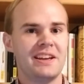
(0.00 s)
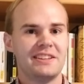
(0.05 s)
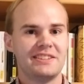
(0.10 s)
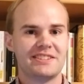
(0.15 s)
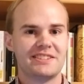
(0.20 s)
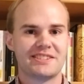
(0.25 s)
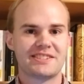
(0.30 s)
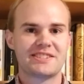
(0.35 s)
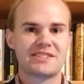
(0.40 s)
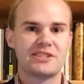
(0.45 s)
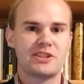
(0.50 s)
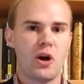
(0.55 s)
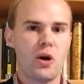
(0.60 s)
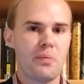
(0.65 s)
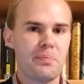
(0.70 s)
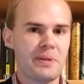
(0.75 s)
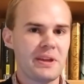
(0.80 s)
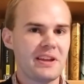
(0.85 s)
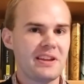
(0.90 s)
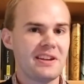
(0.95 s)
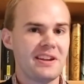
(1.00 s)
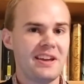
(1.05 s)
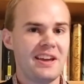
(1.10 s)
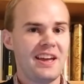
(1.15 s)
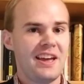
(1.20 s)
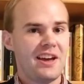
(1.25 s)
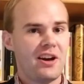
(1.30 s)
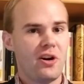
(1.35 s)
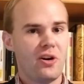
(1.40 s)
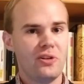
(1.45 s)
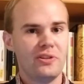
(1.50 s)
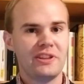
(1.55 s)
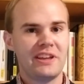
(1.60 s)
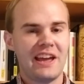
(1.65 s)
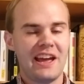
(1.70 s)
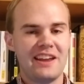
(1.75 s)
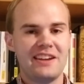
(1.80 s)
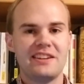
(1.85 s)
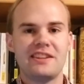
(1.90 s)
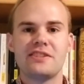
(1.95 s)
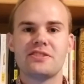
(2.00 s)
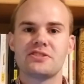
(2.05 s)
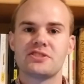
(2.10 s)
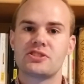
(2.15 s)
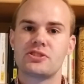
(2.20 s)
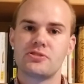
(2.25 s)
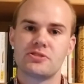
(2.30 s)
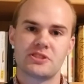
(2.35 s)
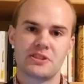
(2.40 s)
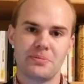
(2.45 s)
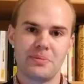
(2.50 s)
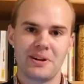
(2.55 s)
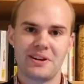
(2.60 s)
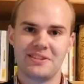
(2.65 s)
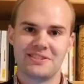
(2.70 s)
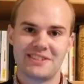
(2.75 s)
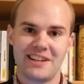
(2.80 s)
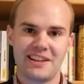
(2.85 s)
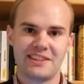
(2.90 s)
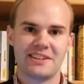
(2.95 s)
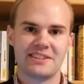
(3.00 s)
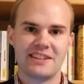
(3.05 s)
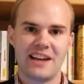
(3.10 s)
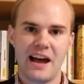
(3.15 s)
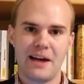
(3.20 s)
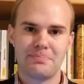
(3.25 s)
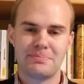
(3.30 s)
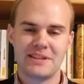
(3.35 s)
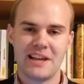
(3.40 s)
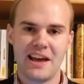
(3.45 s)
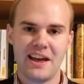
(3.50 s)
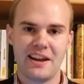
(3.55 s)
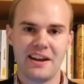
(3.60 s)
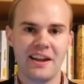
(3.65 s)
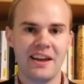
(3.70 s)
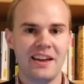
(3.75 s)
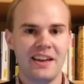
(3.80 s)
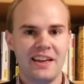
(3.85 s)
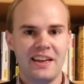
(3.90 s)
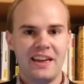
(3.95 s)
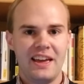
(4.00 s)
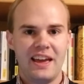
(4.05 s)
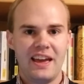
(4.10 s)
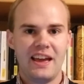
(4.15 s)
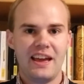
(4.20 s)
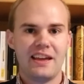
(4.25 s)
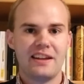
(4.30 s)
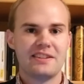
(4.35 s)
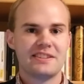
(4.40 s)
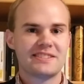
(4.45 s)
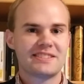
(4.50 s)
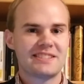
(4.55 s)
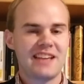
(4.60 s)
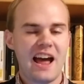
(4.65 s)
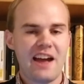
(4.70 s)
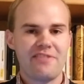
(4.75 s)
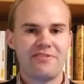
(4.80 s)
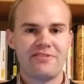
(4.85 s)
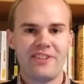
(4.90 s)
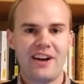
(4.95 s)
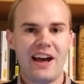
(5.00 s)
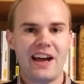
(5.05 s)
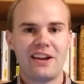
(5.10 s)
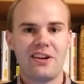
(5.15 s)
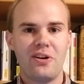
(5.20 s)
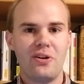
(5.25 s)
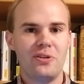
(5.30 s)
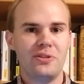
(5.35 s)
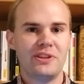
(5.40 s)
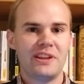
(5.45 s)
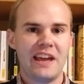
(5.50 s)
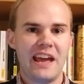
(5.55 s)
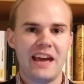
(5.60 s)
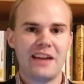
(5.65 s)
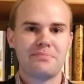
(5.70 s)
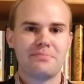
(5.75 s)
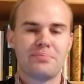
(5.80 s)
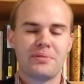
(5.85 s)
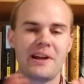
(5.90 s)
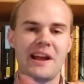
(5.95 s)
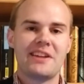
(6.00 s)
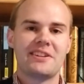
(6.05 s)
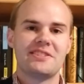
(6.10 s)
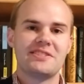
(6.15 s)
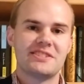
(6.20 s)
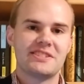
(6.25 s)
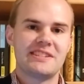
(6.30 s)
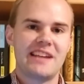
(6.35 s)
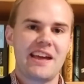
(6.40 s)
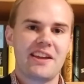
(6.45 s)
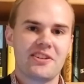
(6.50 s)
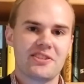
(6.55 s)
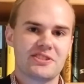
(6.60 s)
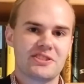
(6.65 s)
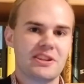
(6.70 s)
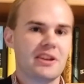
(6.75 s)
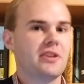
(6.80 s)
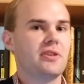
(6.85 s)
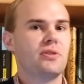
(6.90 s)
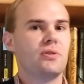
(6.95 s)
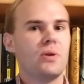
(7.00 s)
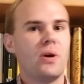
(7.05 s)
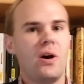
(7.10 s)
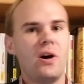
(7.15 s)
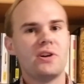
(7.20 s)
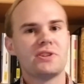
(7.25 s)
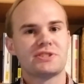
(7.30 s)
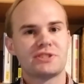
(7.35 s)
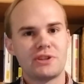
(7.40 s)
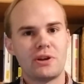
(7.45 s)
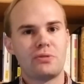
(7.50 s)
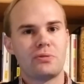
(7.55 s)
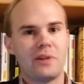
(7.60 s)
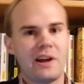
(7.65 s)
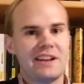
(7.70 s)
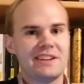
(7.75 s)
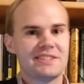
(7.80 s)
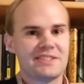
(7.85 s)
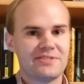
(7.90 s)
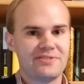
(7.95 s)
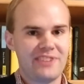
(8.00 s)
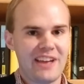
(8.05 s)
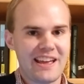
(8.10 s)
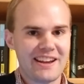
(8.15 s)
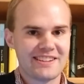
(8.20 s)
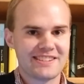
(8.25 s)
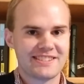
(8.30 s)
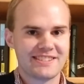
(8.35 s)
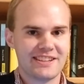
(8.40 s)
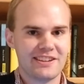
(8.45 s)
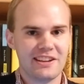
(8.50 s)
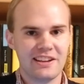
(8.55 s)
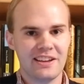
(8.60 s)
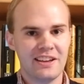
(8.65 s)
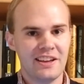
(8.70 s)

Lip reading: Dystopian only had Neil Shusterman inside the top 10, and sci-fi only had Brandon Sanderson, who also writes fantasy.